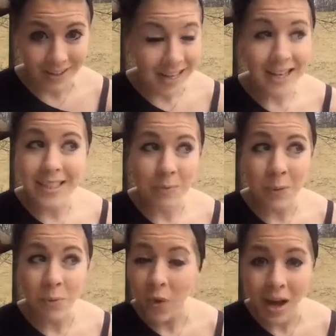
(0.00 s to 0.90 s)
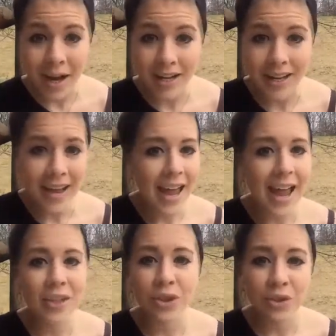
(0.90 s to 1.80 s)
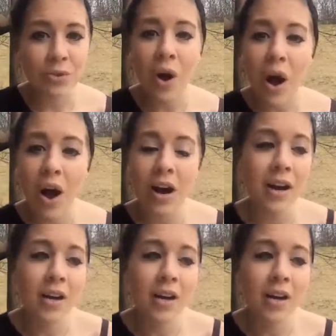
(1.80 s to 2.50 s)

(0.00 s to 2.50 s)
It's been won, and you're